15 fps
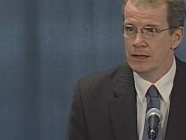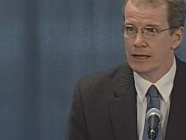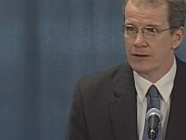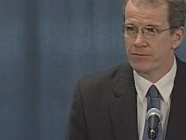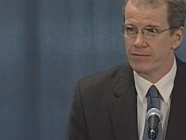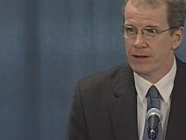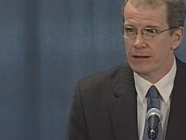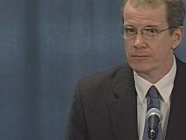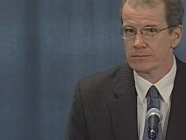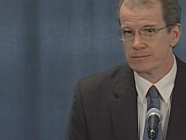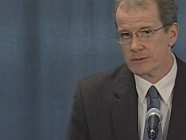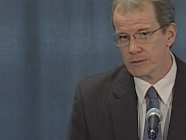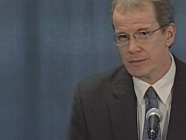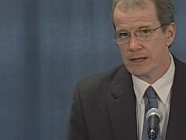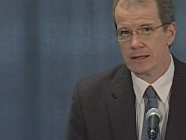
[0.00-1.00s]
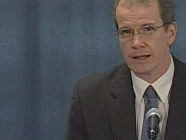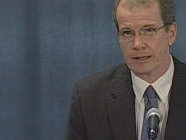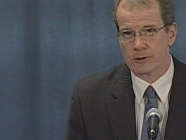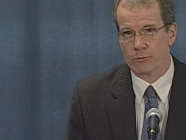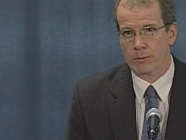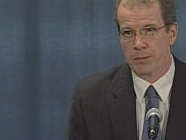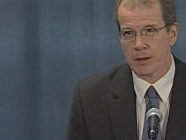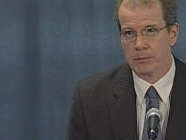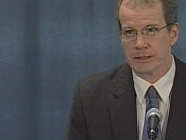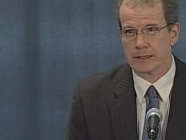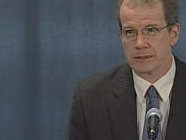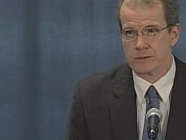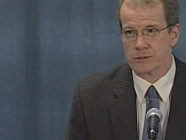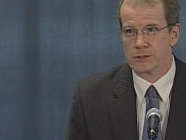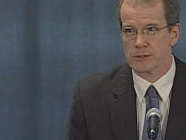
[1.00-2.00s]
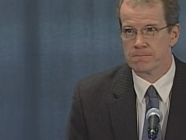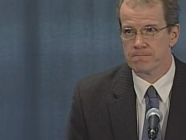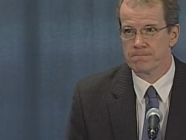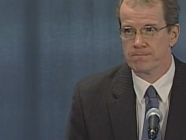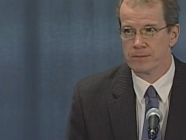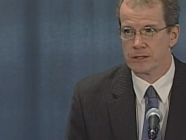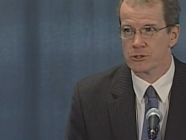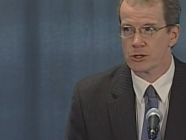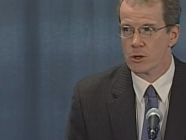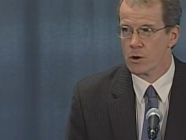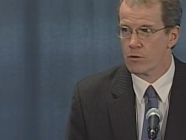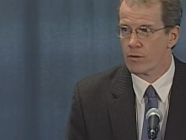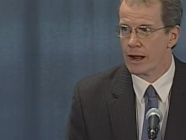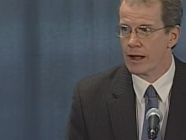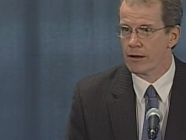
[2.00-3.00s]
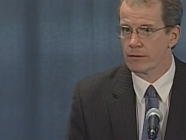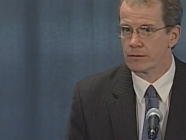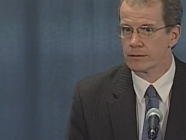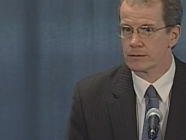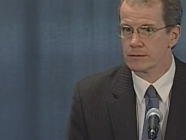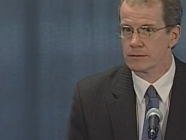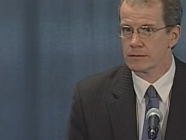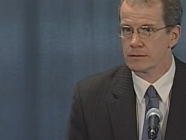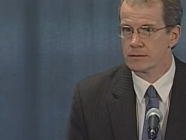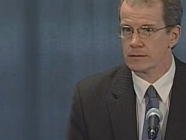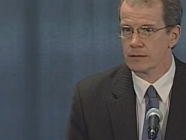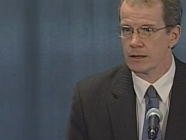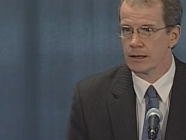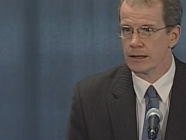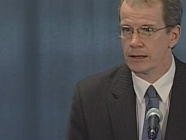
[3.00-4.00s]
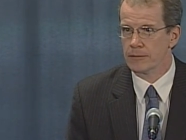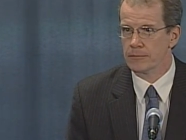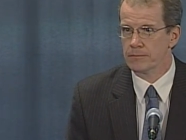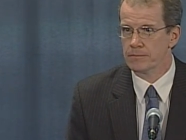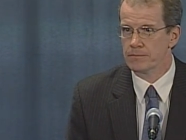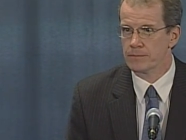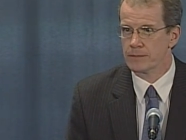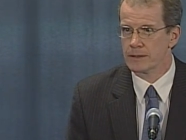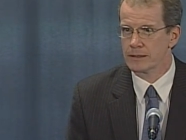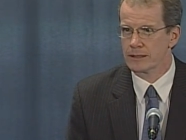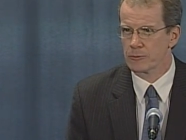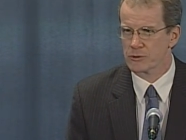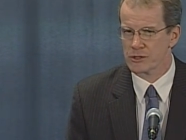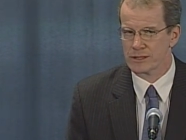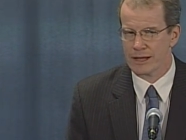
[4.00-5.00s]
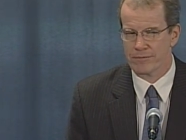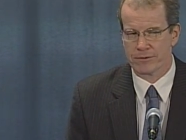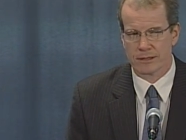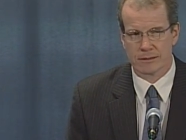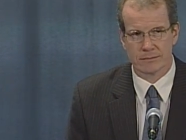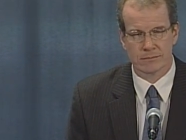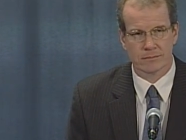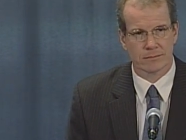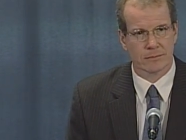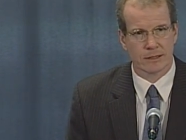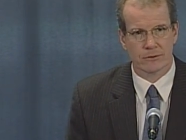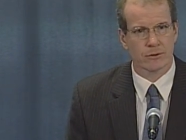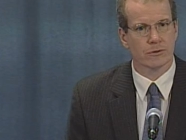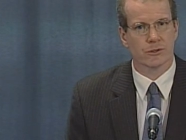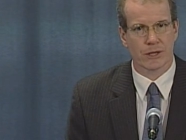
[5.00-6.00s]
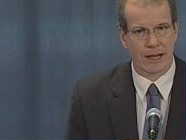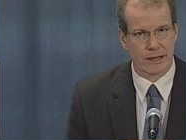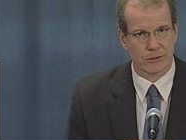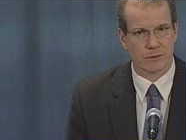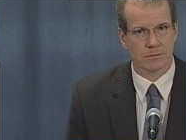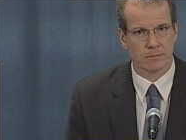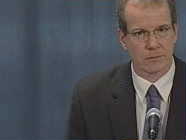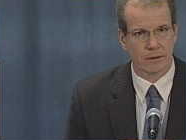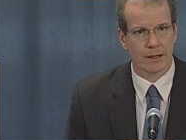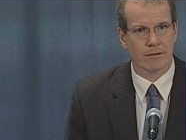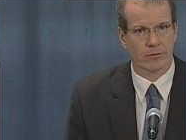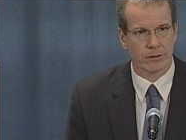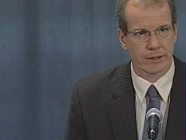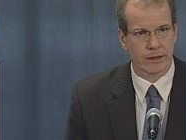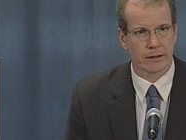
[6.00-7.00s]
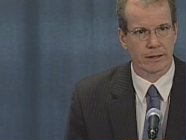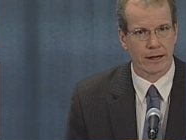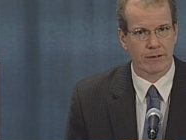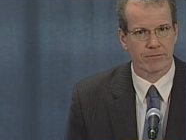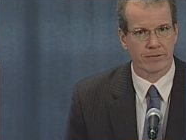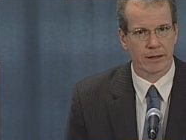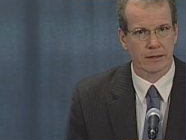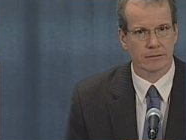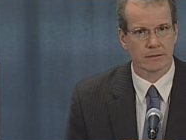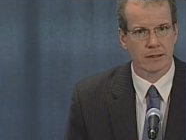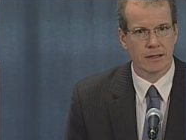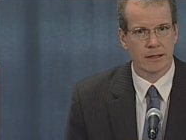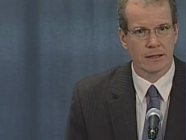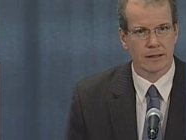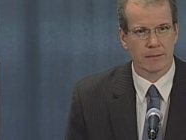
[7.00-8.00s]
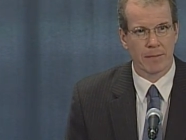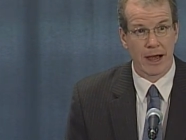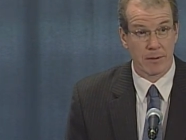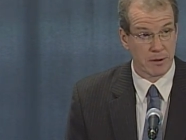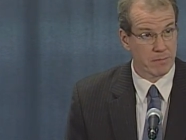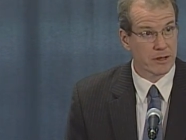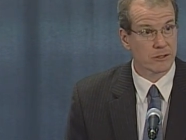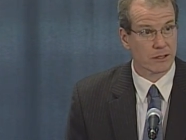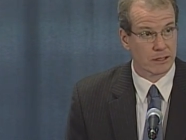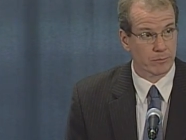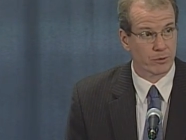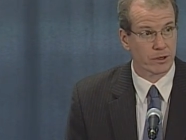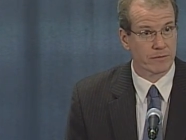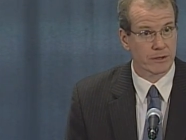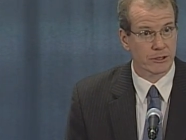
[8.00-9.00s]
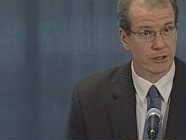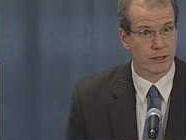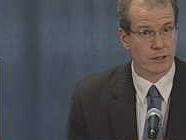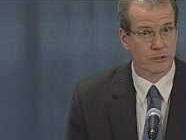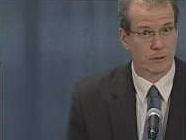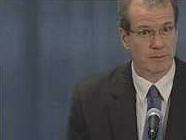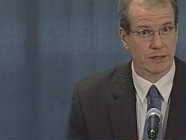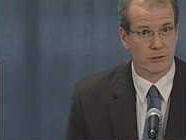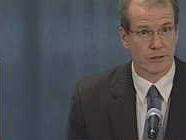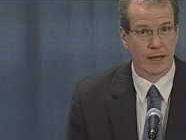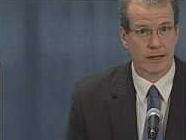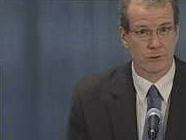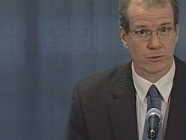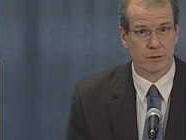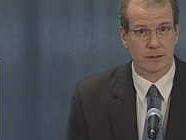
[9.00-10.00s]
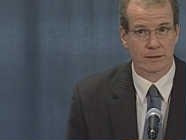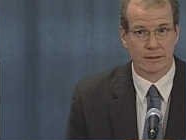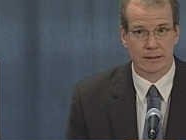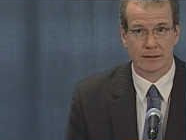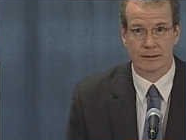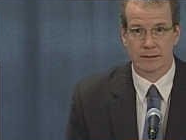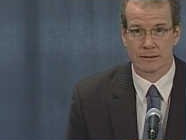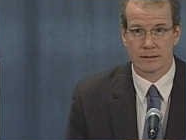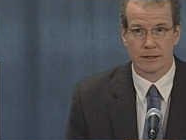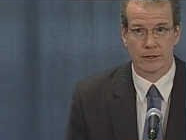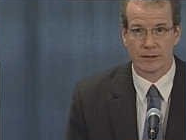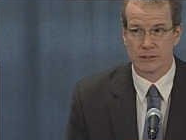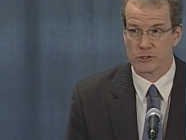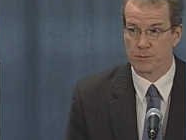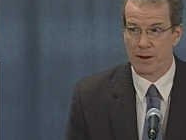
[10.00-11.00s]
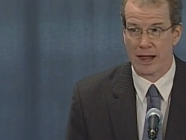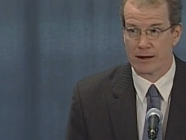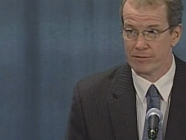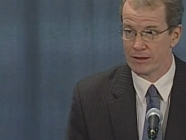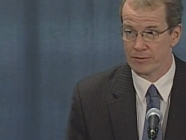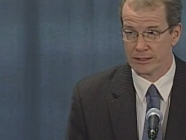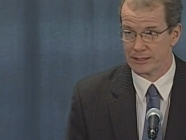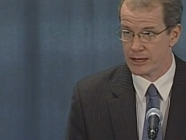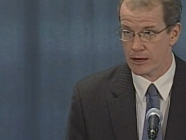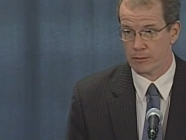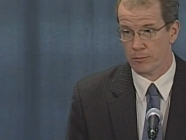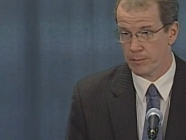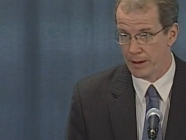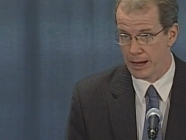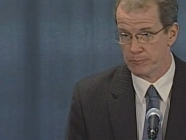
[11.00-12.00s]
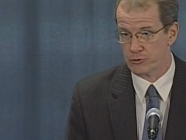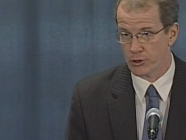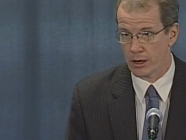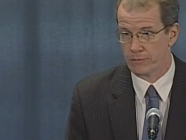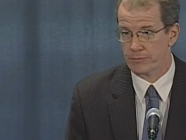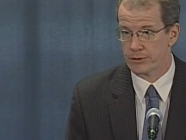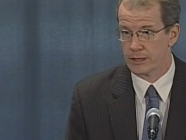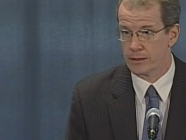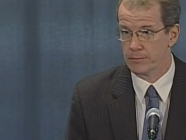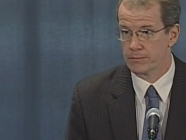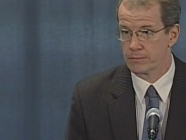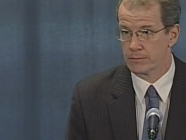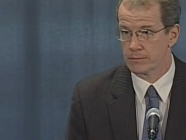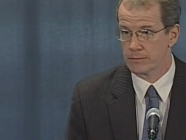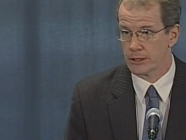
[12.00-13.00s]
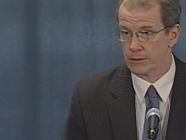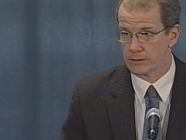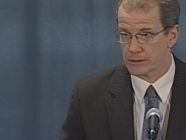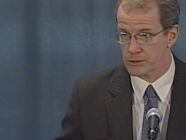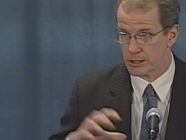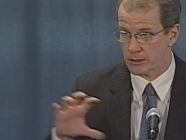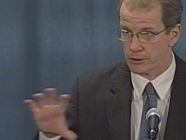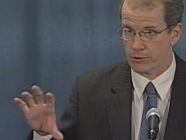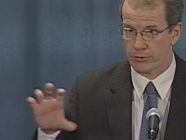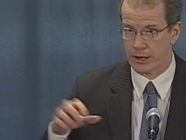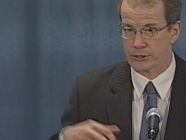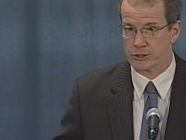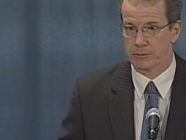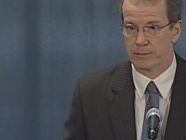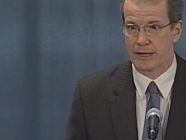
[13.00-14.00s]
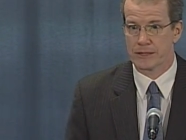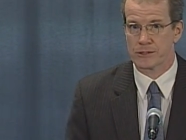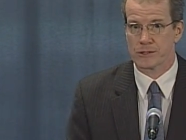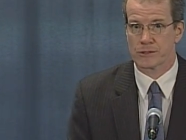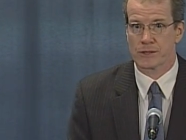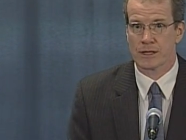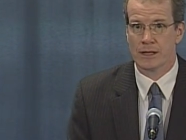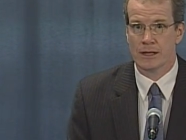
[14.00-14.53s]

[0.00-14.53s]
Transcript: it felt to me like the Republicans this go around um, th there was a definite enthusiasm level there that I felt that might have been missing in previous years. I mean, these guys really think that, you know, in spite of having a terrible map drawn for them, you know, at least on a congressional basis,